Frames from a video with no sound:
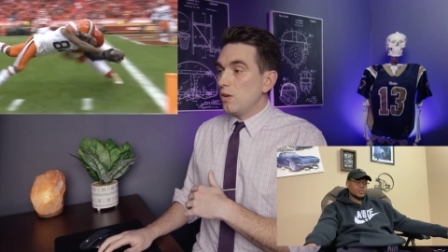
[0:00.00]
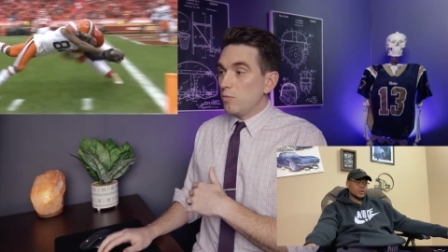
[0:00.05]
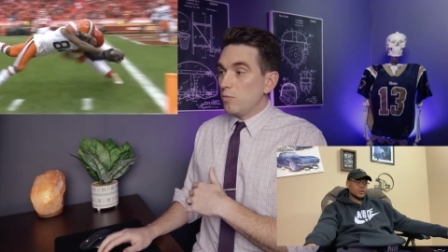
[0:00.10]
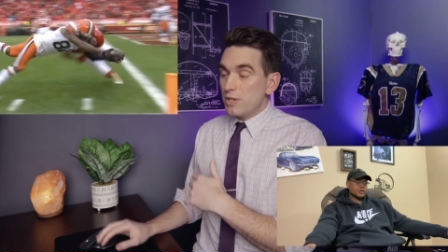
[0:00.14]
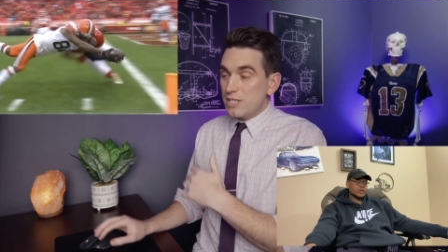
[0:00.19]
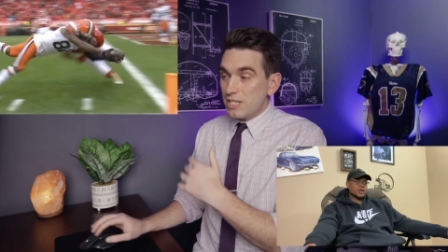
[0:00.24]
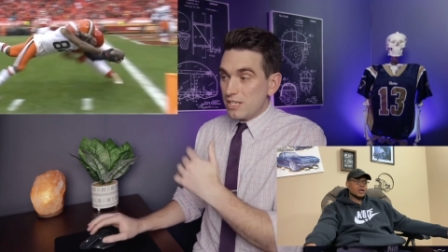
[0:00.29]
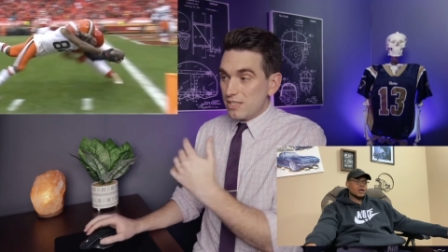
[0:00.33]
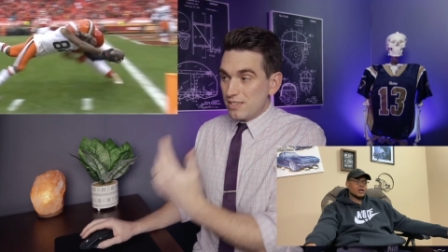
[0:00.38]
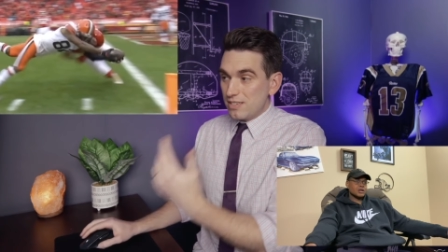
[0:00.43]

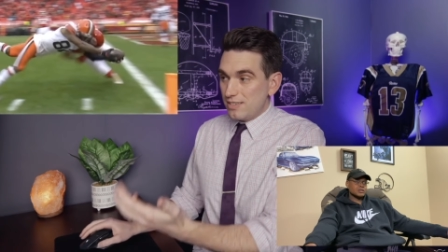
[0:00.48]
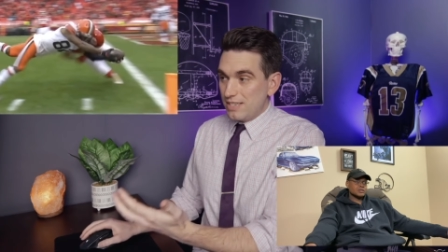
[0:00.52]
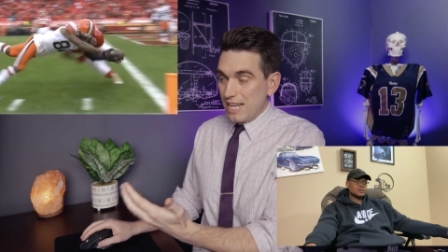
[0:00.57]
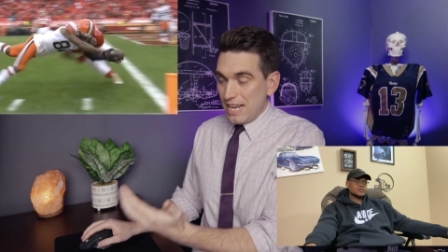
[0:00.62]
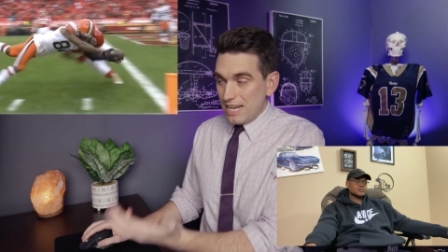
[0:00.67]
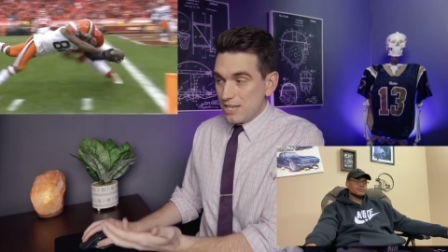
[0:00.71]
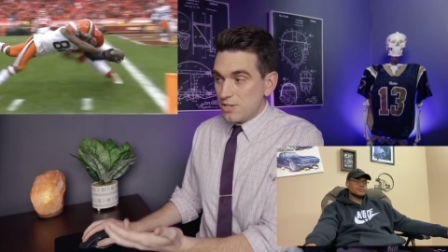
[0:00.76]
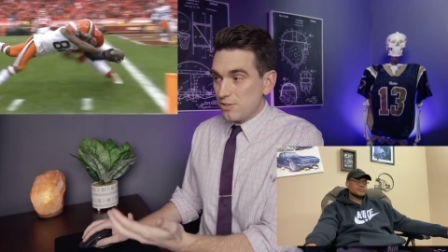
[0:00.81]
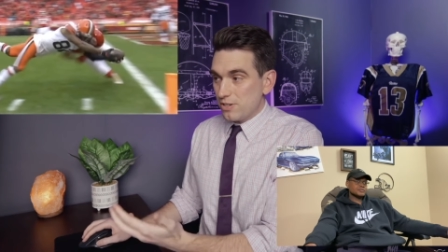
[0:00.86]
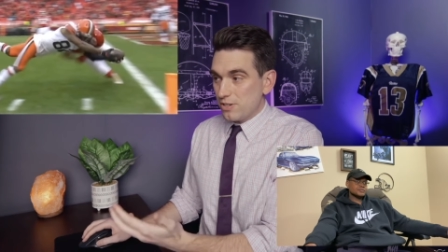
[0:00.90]
which is
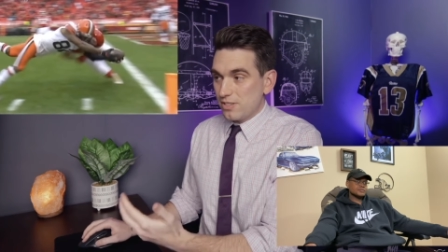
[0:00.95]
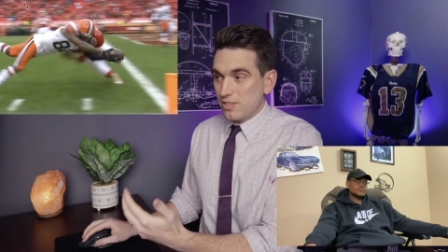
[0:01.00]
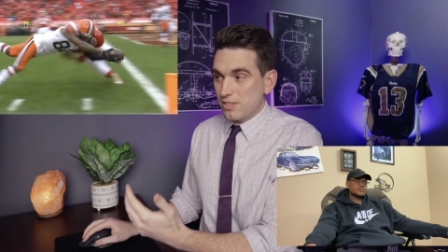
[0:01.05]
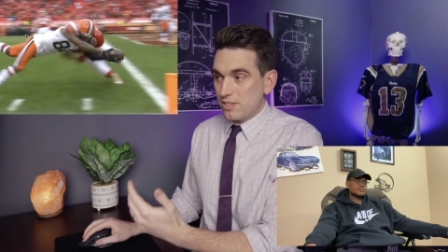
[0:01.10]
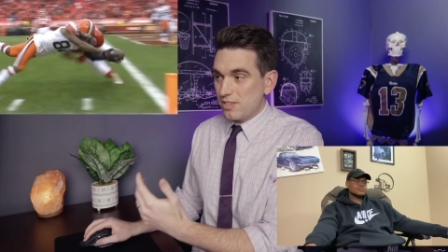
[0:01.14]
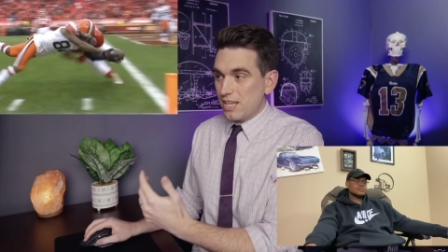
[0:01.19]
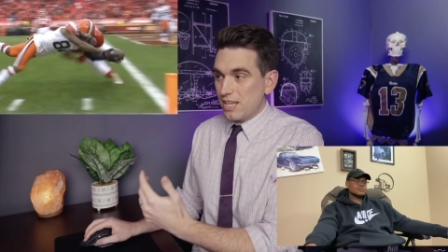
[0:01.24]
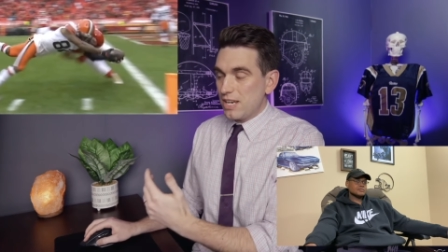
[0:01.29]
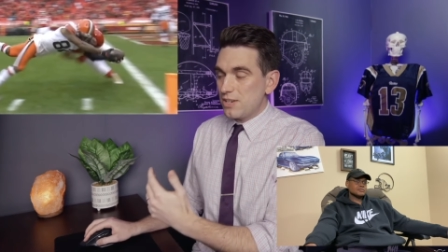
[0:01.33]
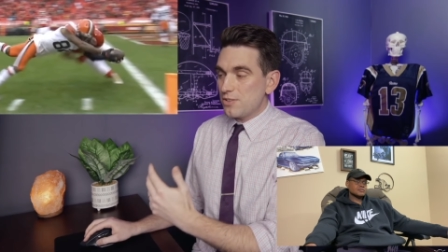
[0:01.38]
dangerous.
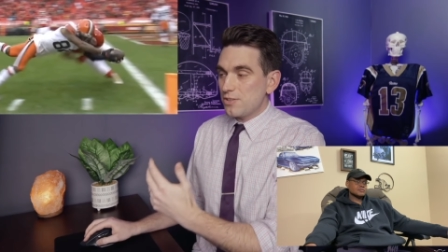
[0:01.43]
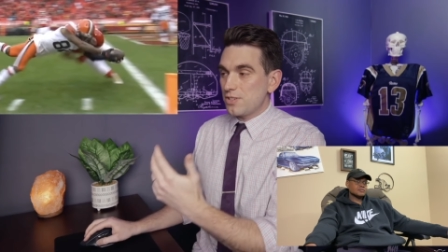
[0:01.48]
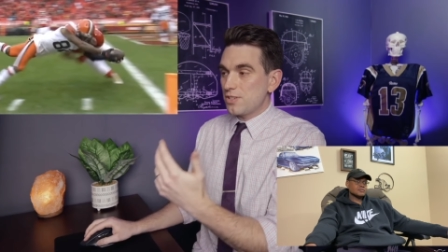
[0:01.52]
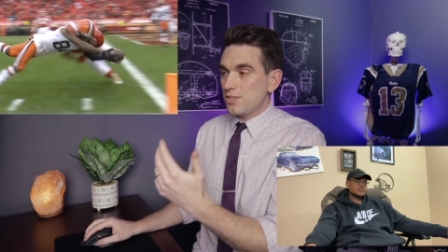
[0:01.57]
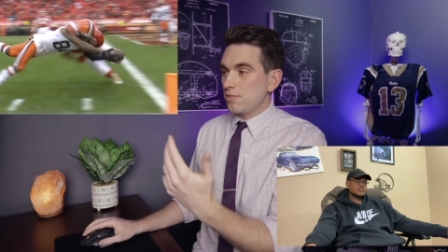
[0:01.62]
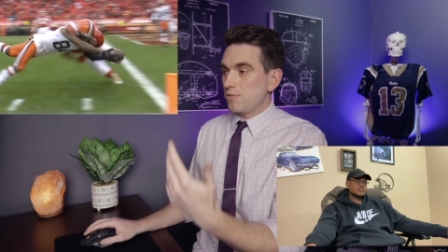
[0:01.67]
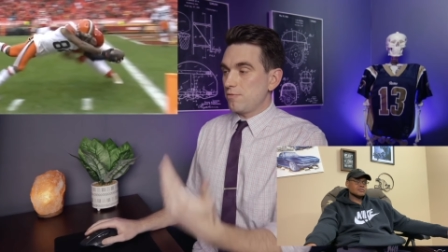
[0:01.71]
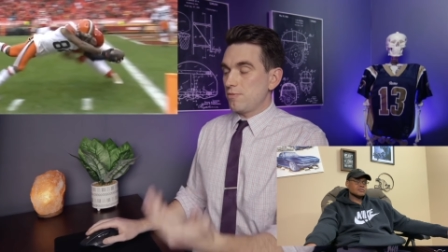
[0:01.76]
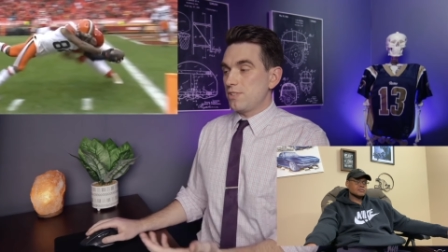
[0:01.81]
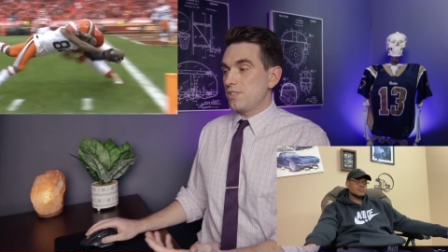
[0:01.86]
It's dangerous
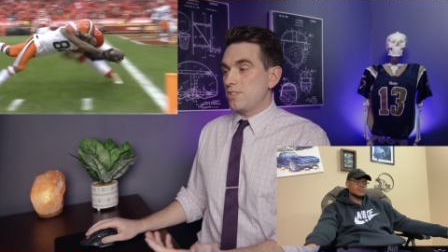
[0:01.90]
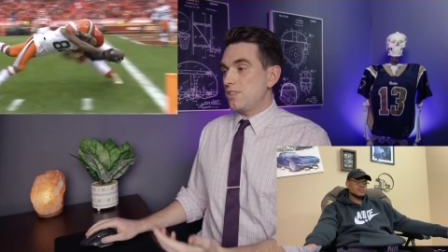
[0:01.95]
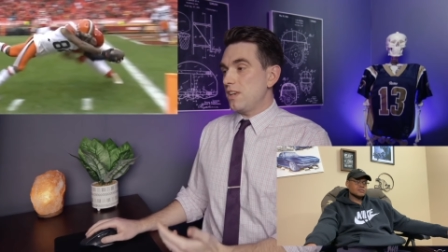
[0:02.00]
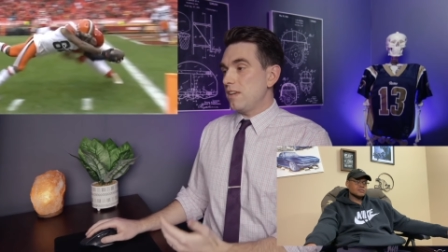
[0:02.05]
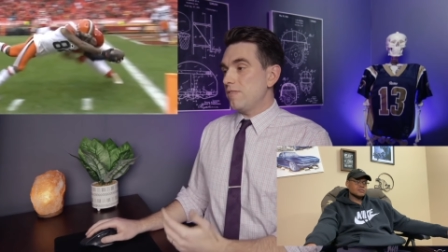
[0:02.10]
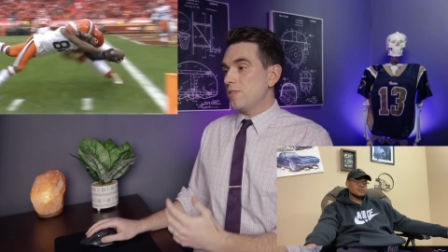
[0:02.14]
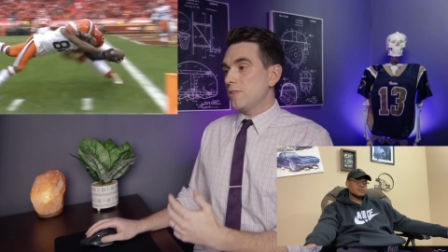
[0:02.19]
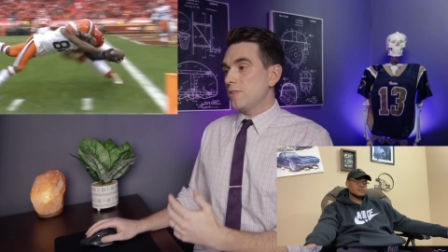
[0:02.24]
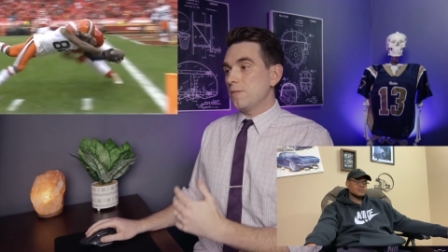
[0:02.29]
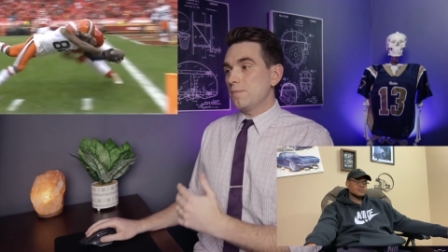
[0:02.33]
to the
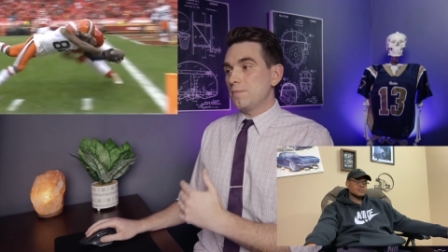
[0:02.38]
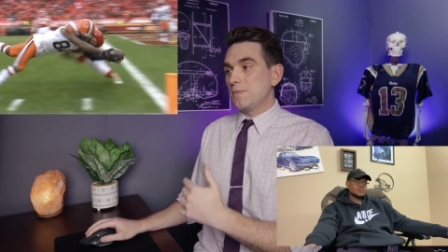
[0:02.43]
receiver.